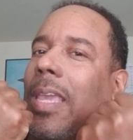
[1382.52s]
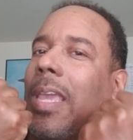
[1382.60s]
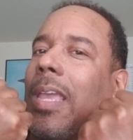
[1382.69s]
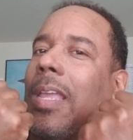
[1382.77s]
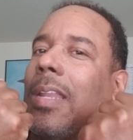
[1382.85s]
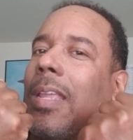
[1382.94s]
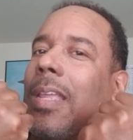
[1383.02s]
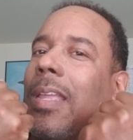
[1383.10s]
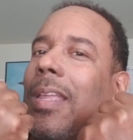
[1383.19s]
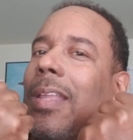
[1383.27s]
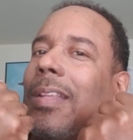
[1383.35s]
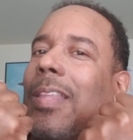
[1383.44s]
in
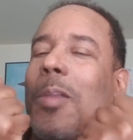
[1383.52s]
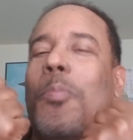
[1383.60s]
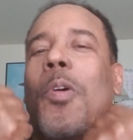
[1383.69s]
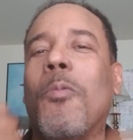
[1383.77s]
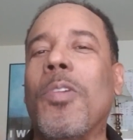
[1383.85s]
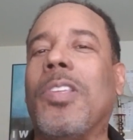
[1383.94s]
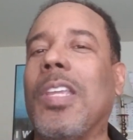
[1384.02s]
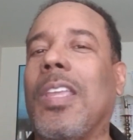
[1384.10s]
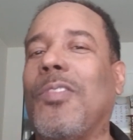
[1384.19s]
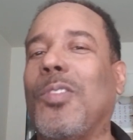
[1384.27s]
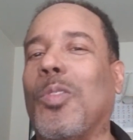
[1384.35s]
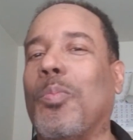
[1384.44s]
to the point where she
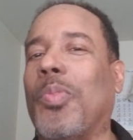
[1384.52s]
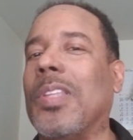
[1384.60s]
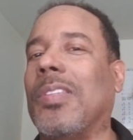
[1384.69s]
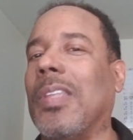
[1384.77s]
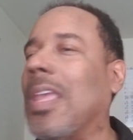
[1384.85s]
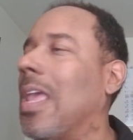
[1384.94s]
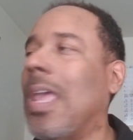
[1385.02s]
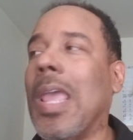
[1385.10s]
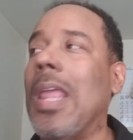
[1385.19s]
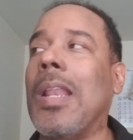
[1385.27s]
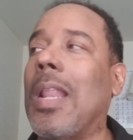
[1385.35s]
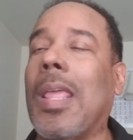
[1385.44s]
gives you some pussy.
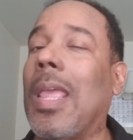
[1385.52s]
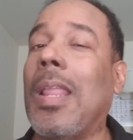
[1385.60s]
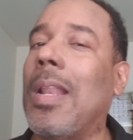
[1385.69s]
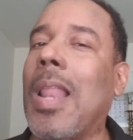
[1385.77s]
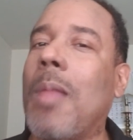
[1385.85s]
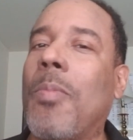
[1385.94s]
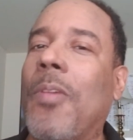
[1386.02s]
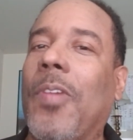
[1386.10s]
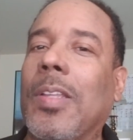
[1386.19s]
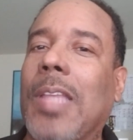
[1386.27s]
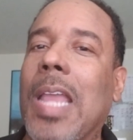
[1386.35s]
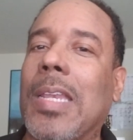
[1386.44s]
Ain't, ain't a lot of
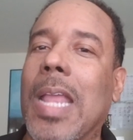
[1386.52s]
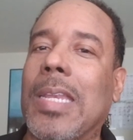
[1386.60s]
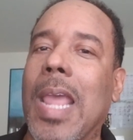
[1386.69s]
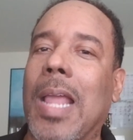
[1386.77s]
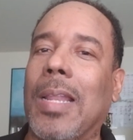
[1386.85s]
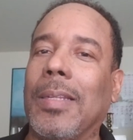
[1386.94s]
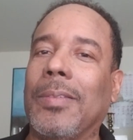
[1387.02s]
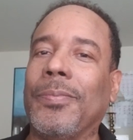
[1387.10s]
motherfuckers got that talent.